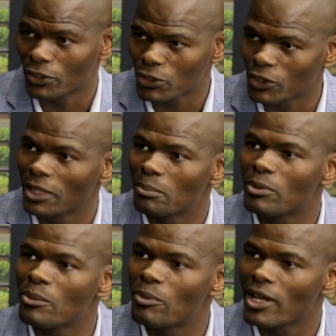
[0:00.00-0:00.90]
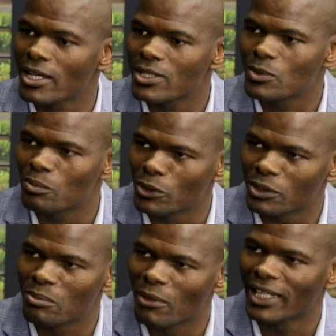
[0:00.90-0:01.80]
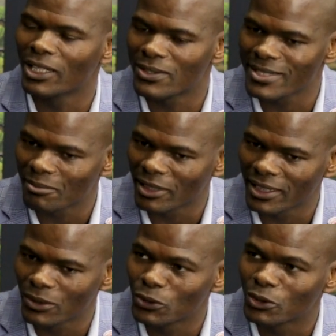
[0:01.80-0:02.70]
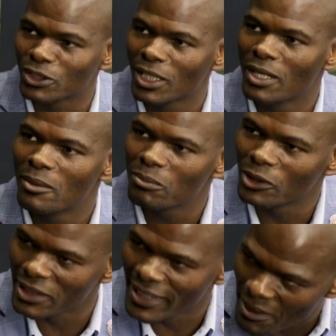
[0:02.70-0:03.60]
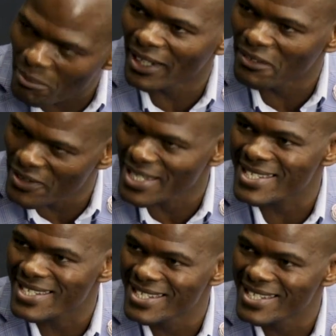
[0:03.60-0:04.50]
So they prepare to put money on somebody who's put their money first.